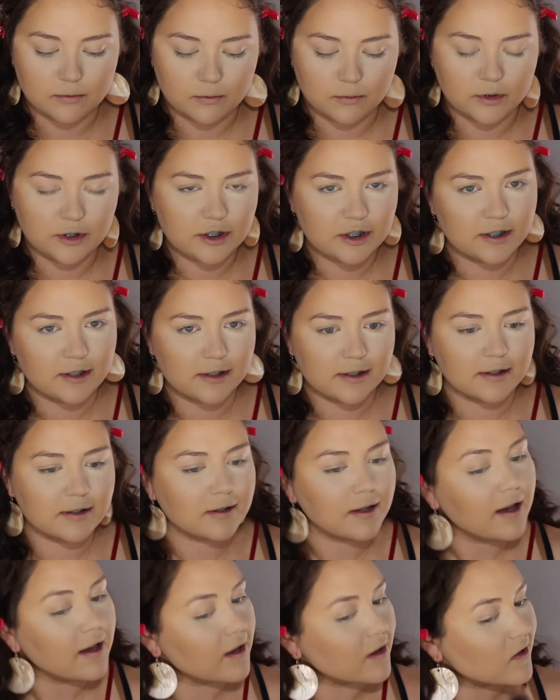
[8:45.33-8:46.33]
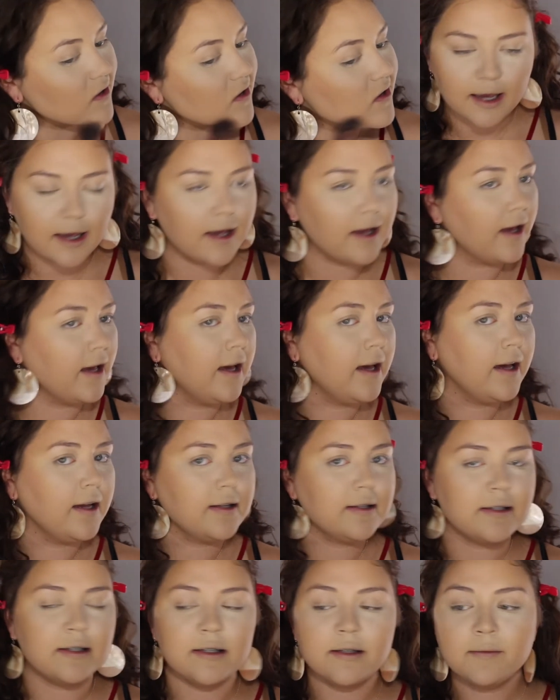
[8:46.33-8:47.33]
which is nice.
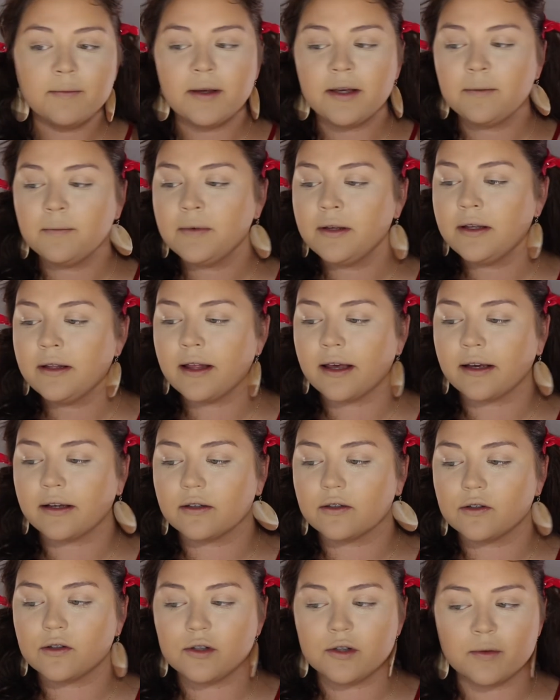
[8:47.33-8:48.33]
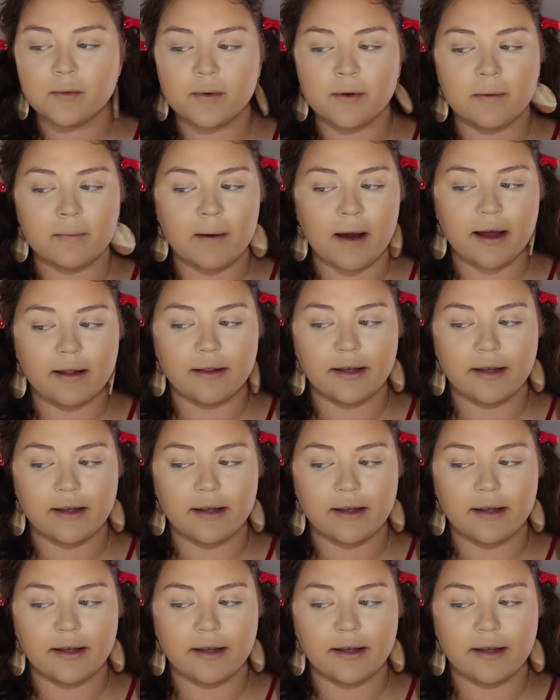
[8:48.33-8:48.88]
It didn't make me like super matte.